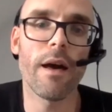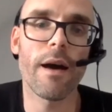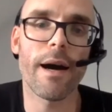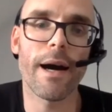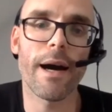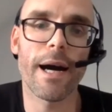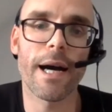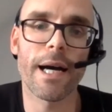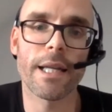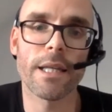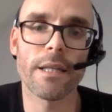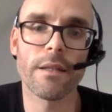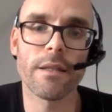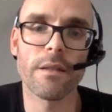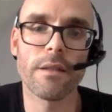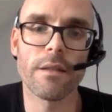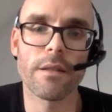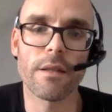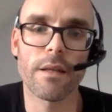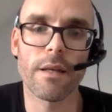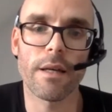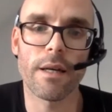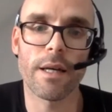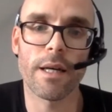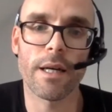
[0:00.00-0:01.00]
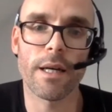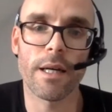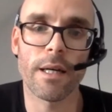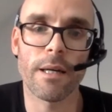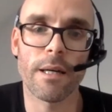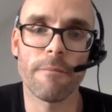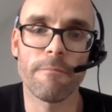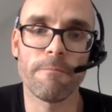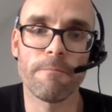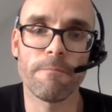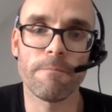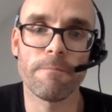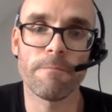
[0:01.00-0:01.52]
And
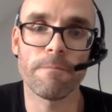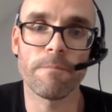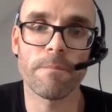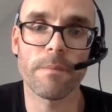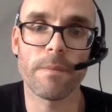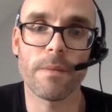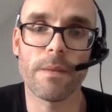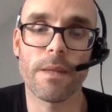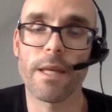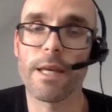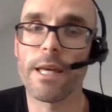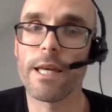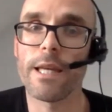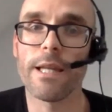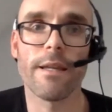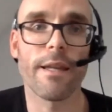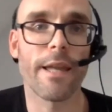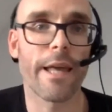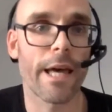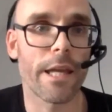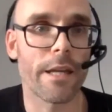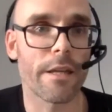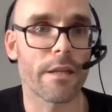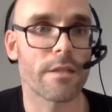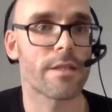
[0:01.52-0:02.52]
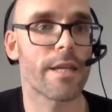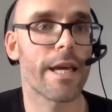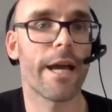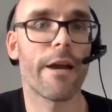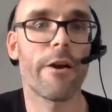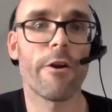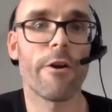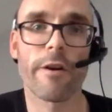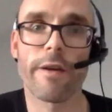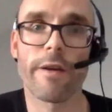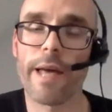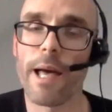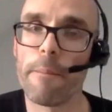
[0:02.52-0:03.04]
they led a
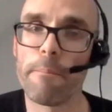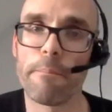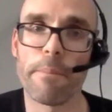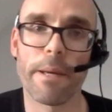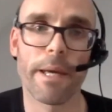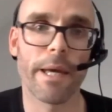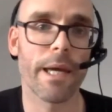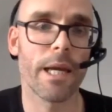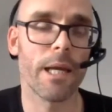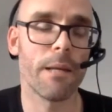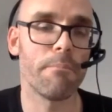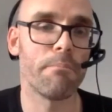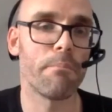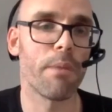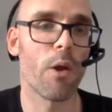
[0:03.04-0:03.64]
terror campaign,